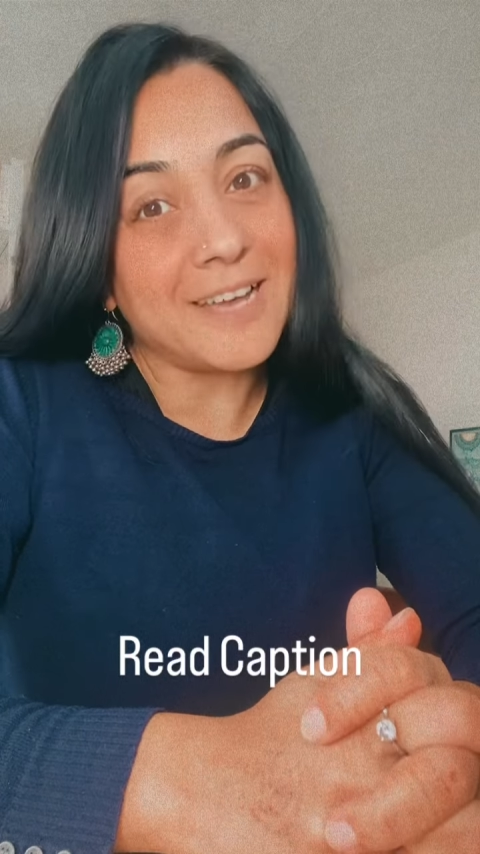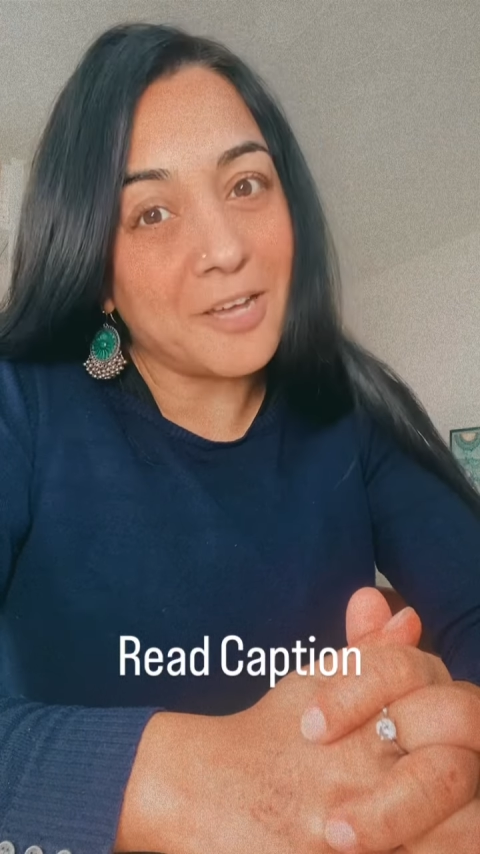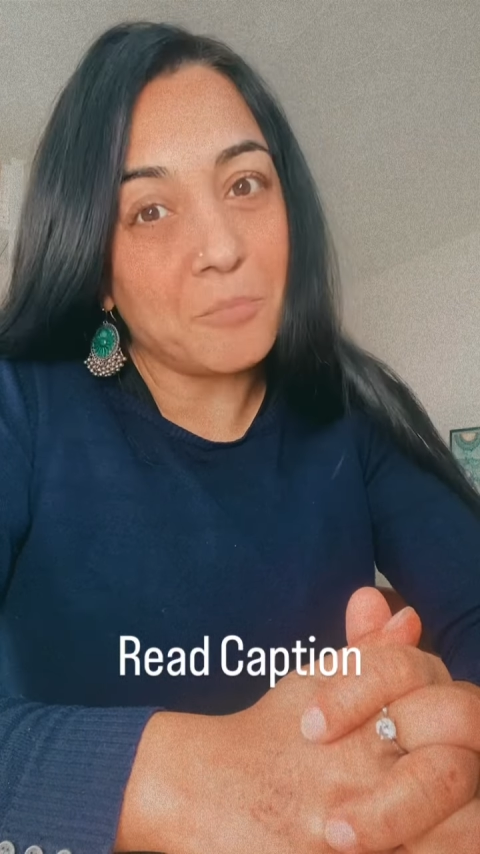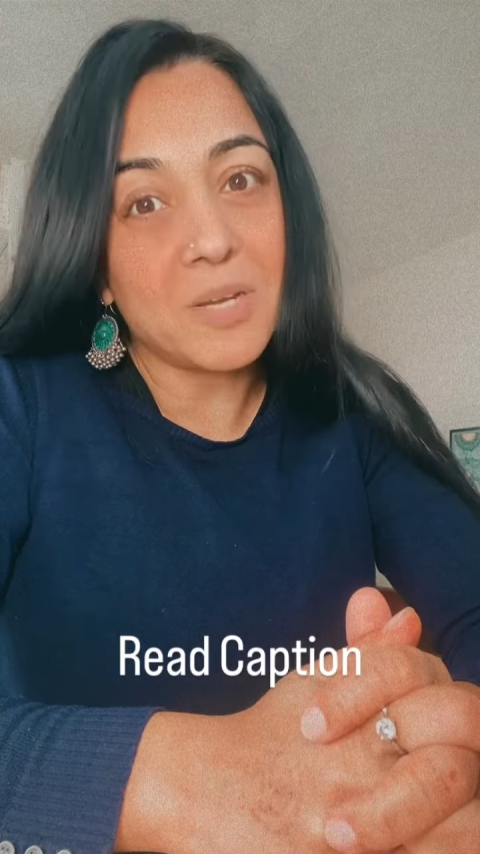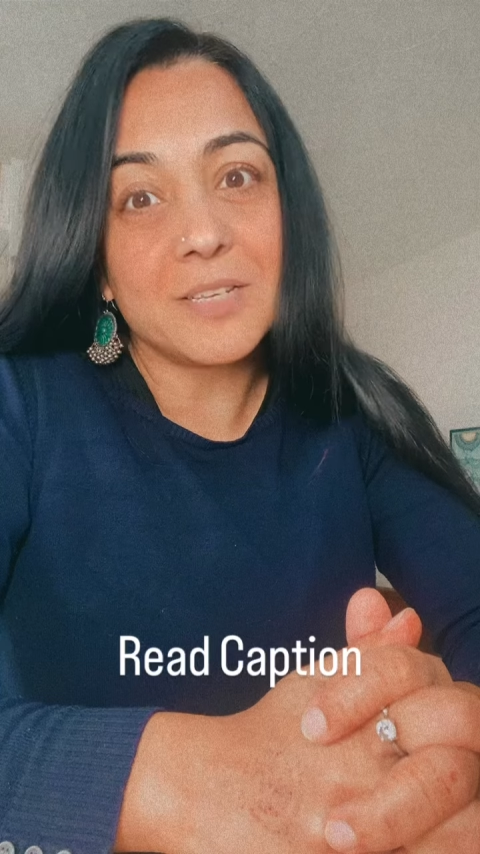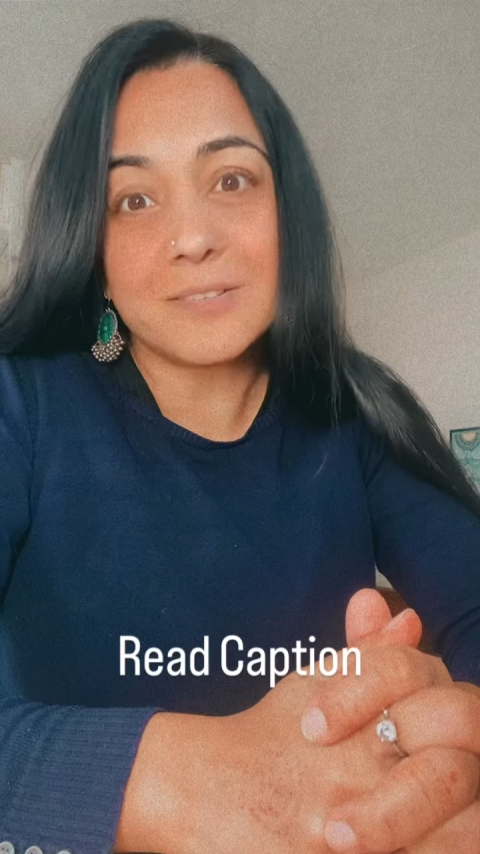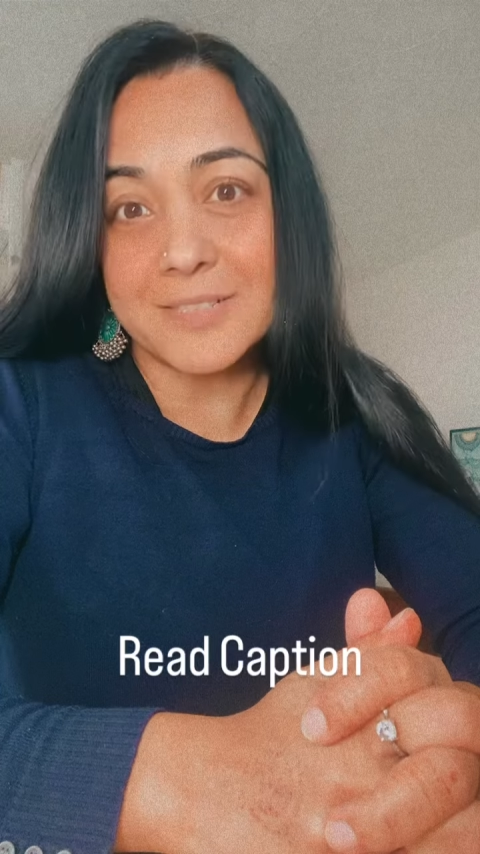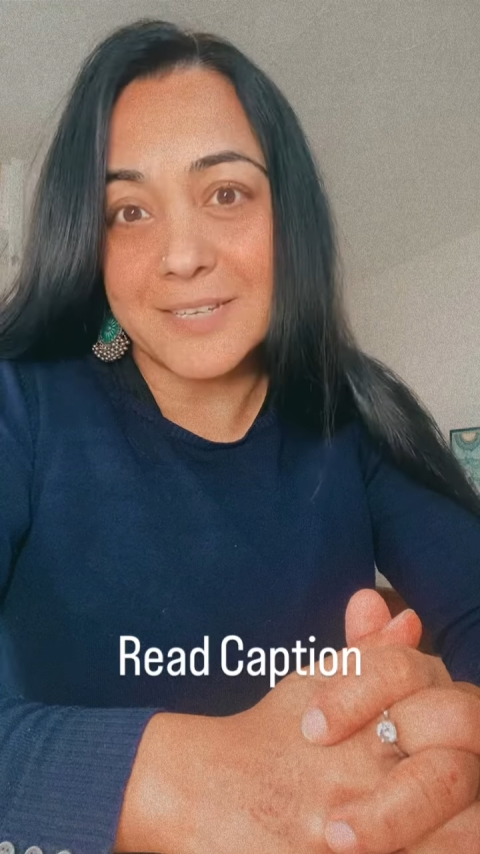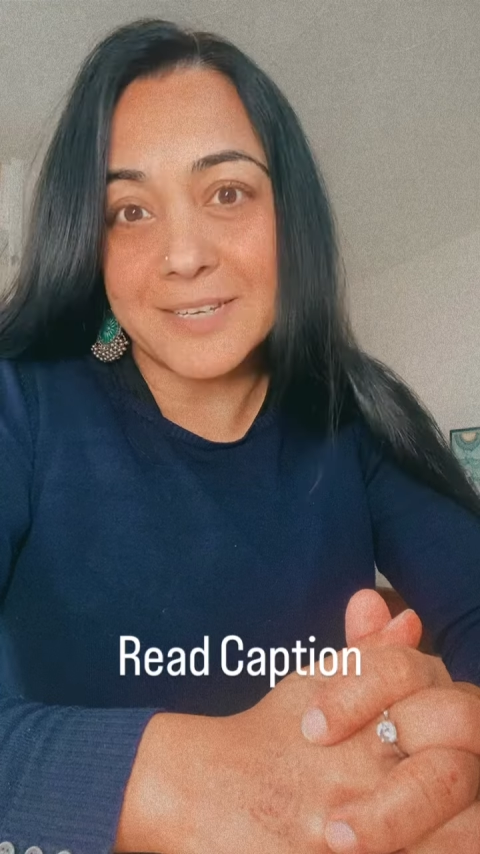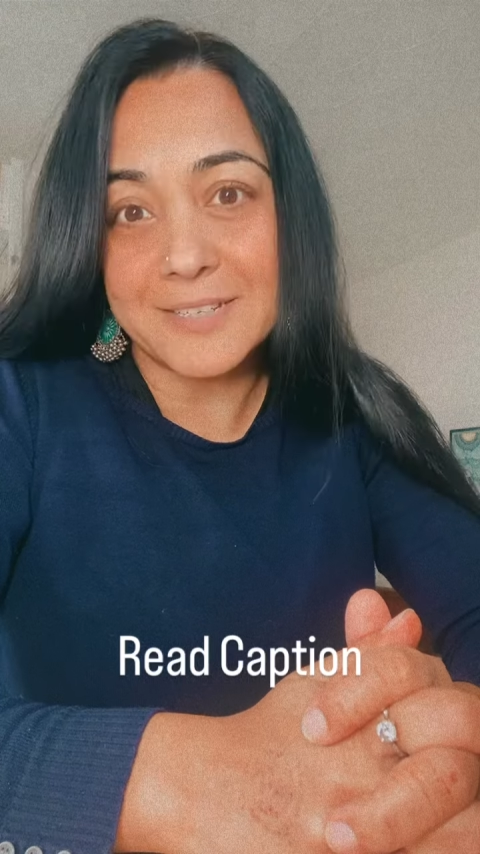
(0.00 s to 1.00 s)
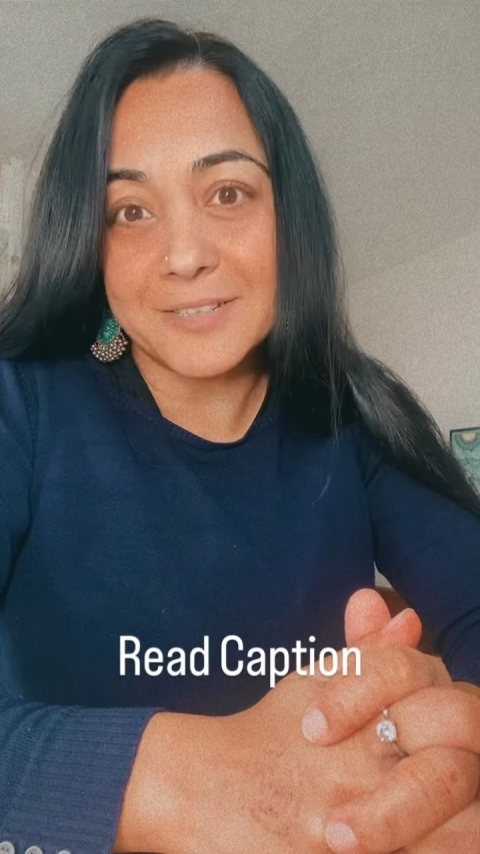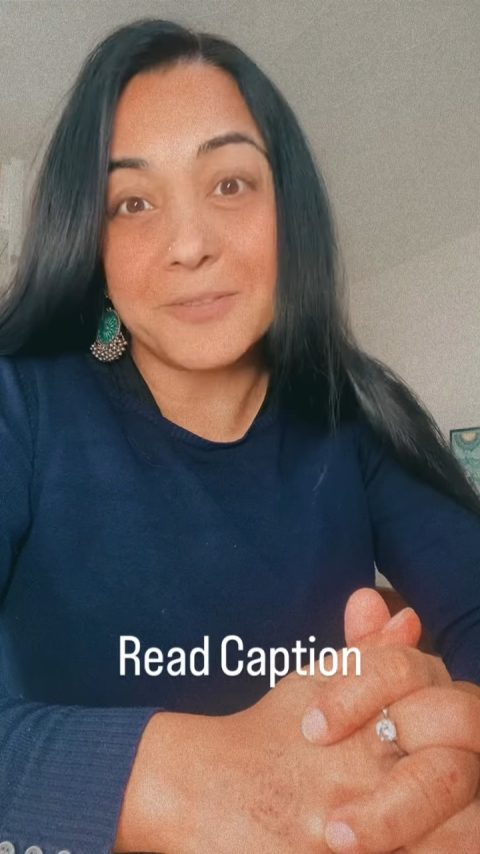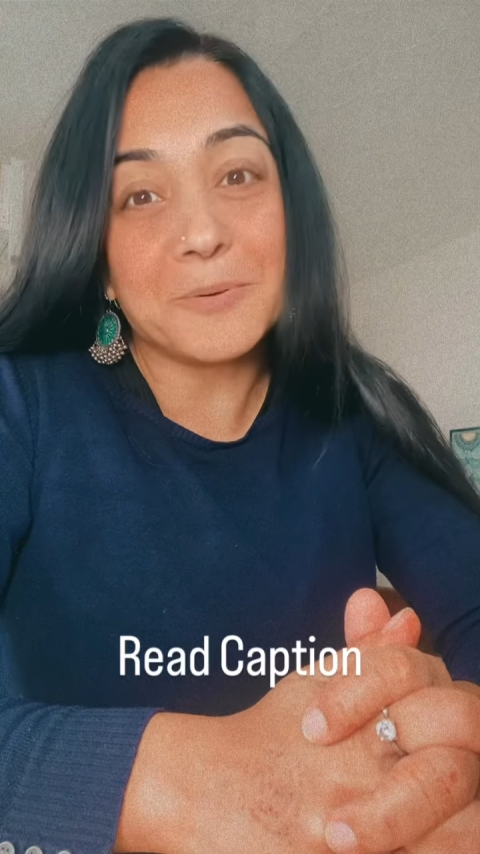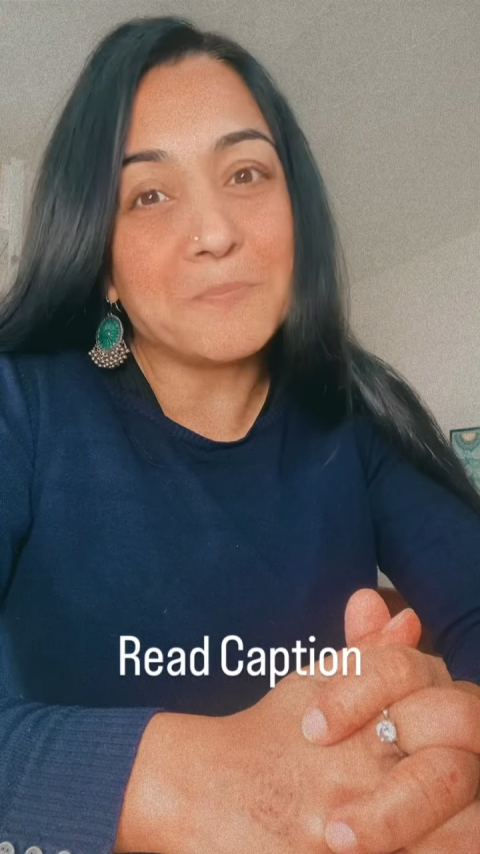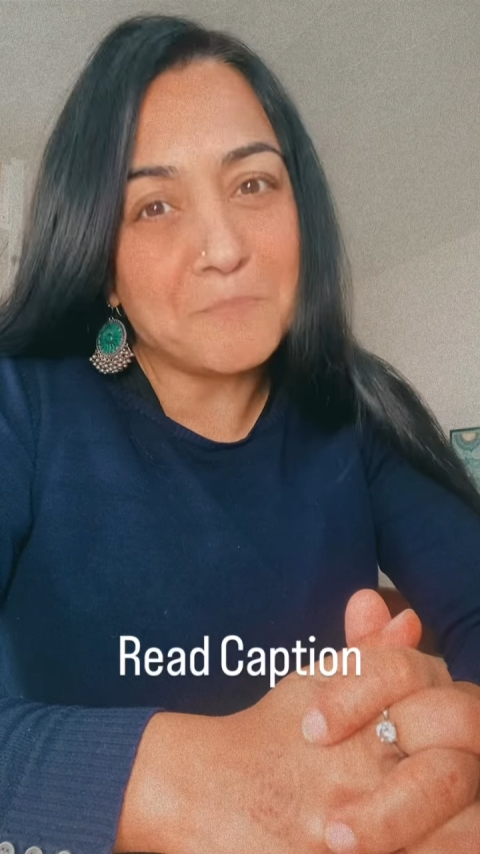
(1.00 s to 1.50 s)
and my Creator the